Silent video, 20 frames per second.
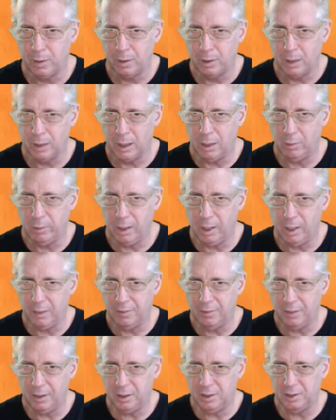Now we
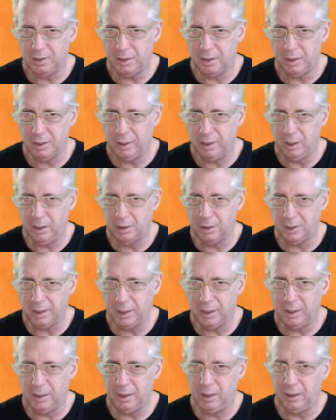have these little
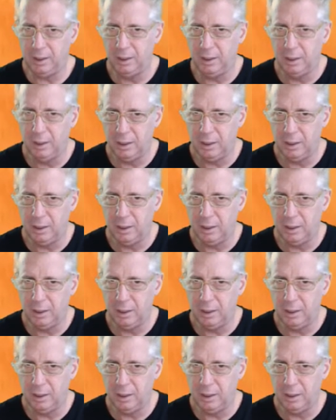tiny